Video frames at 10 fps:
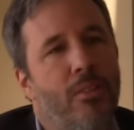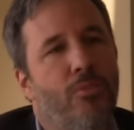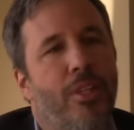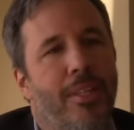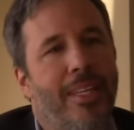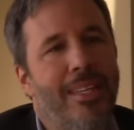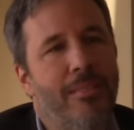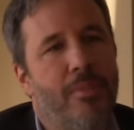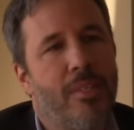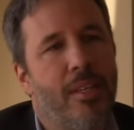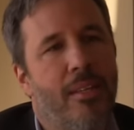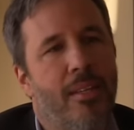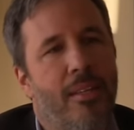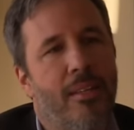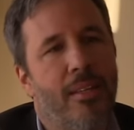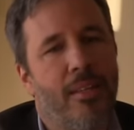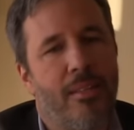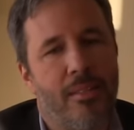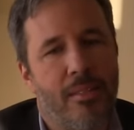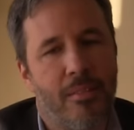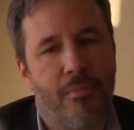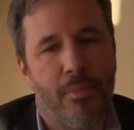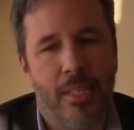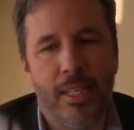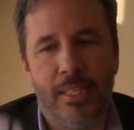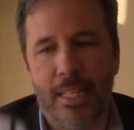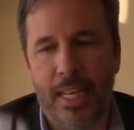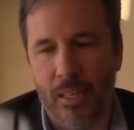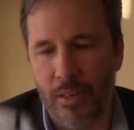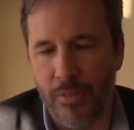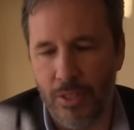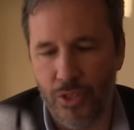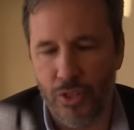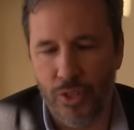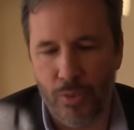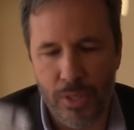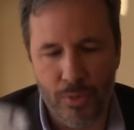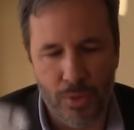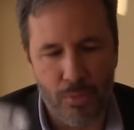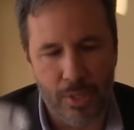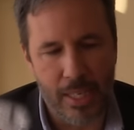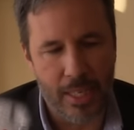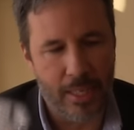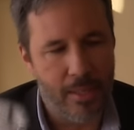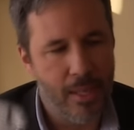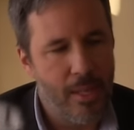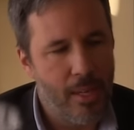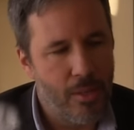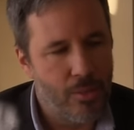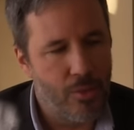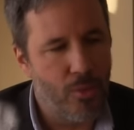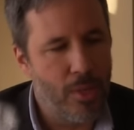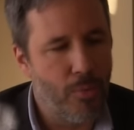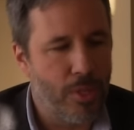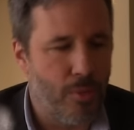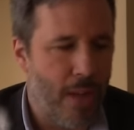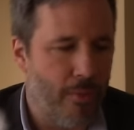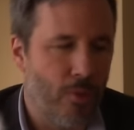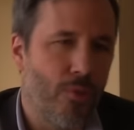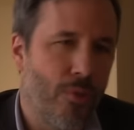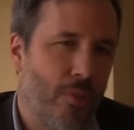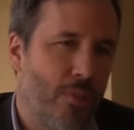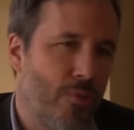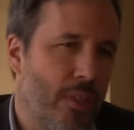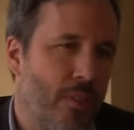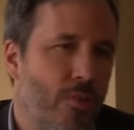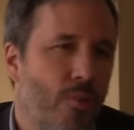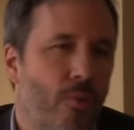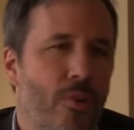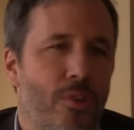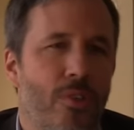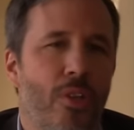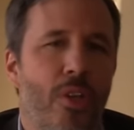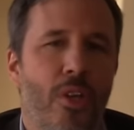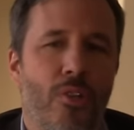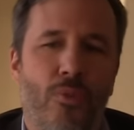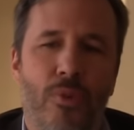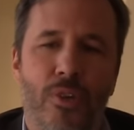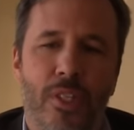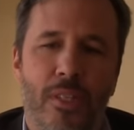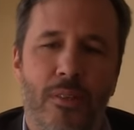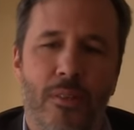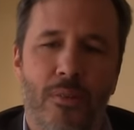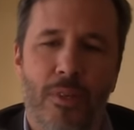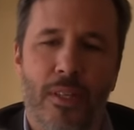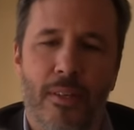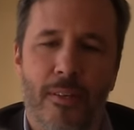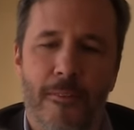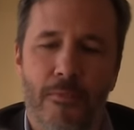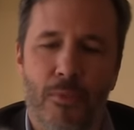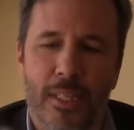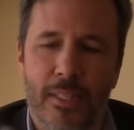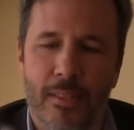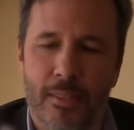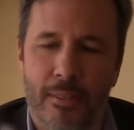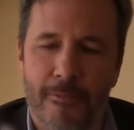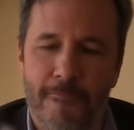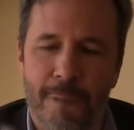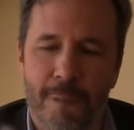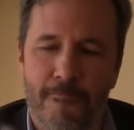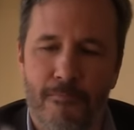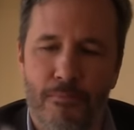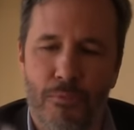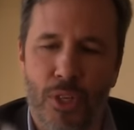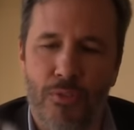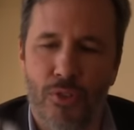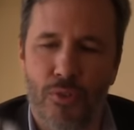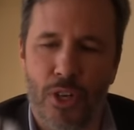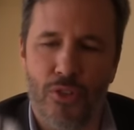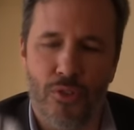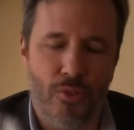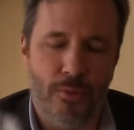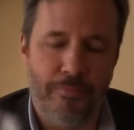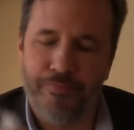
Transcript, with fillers: to the mm -hmm. themes and, and, and some things that I love in the short story. So it was like a, slowly we traveled to together towards towards it with uh, with his uh, beautiful structure. So